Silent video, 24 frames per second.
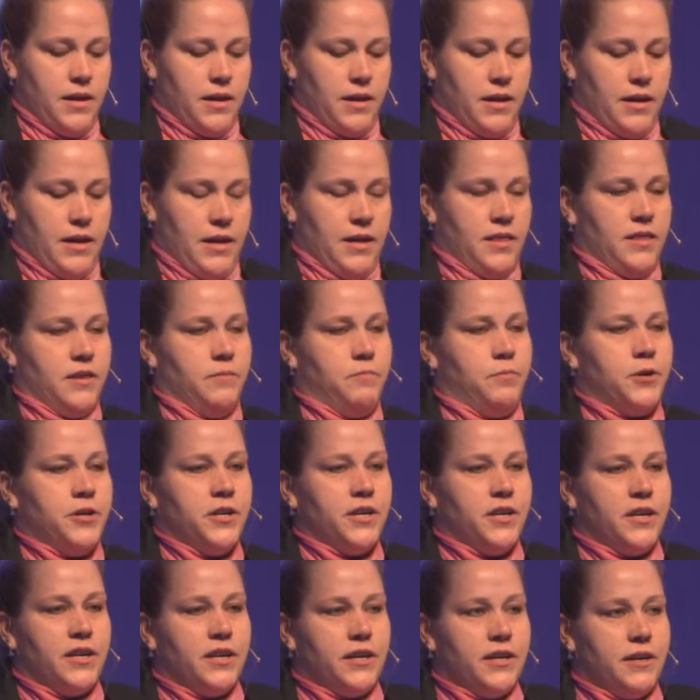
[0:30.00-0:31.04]
In the
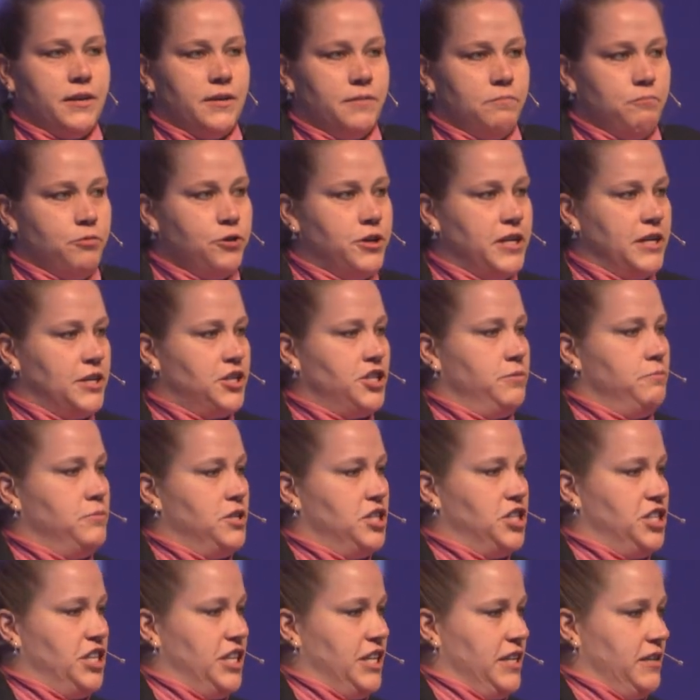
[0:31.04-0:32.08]
book, Prediction
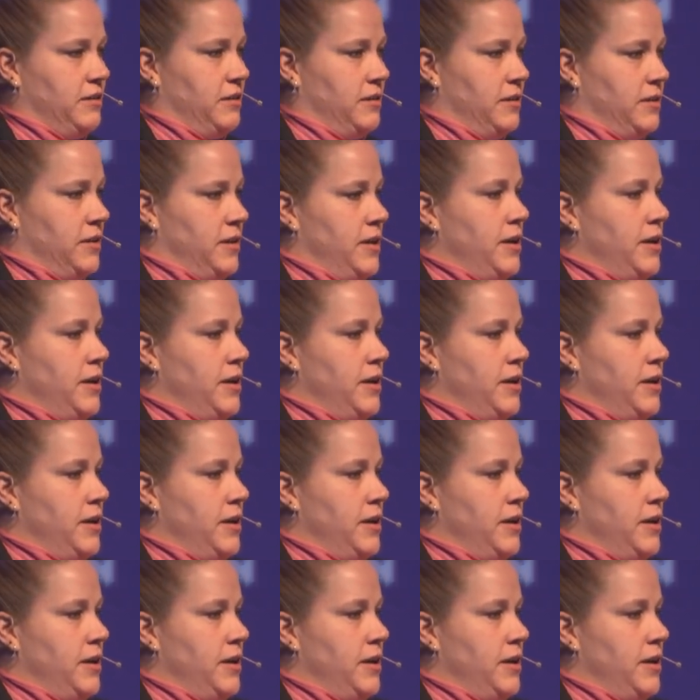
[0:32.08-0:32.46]
Machine,